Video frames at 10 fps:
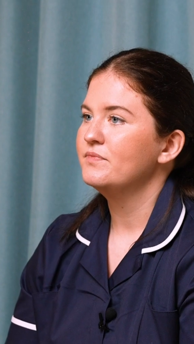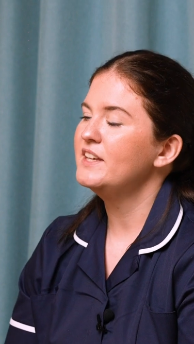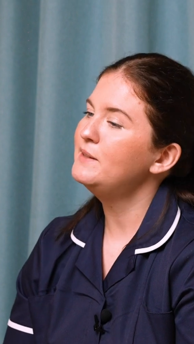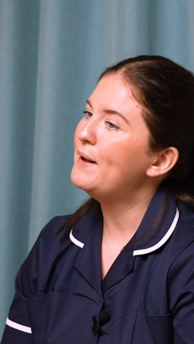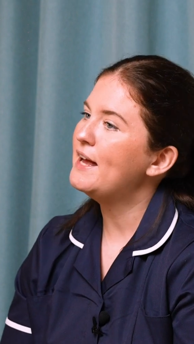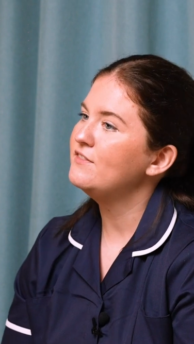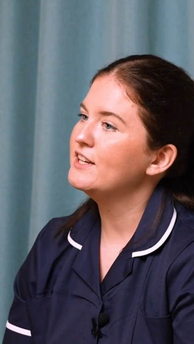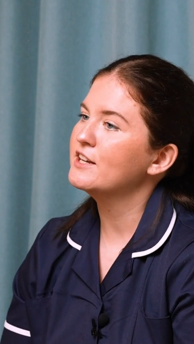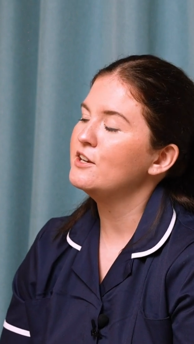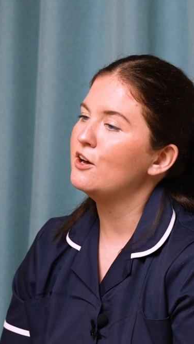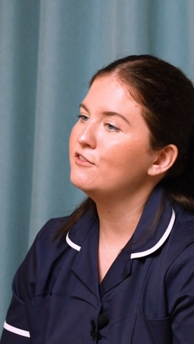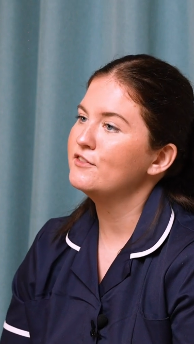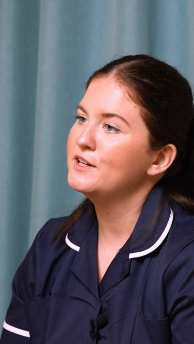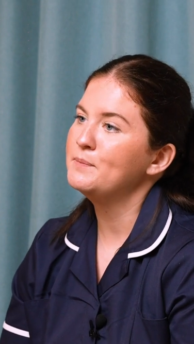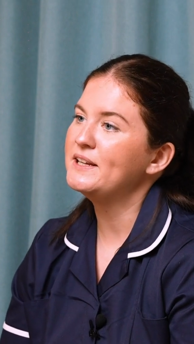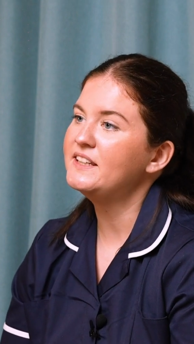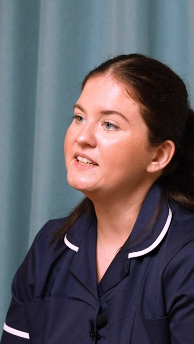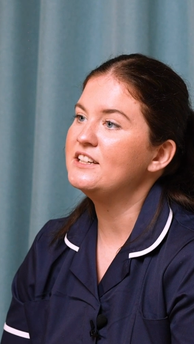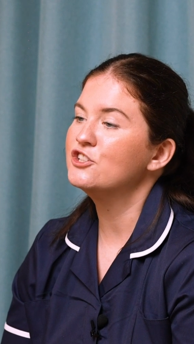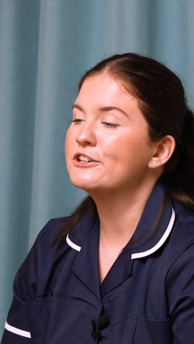This behaviour can often be
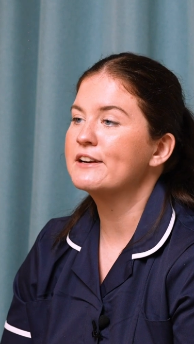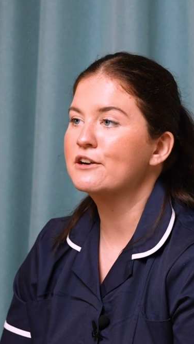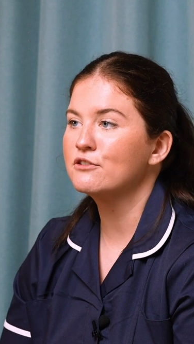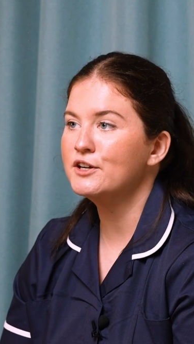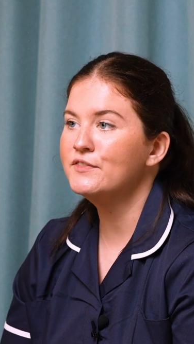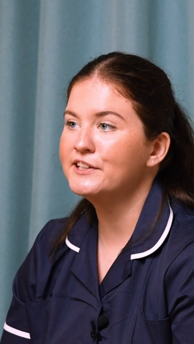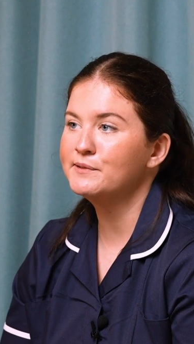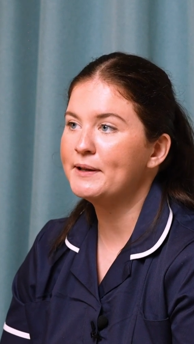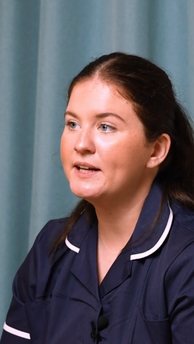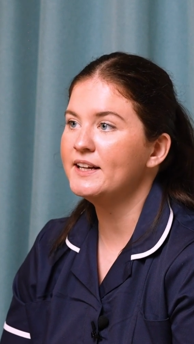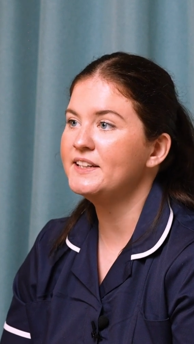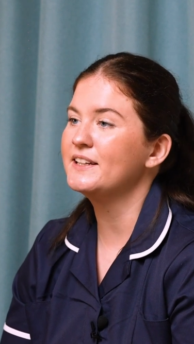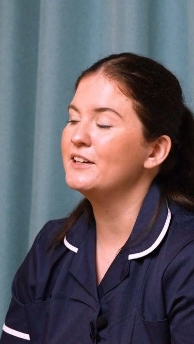seen during growth spurts.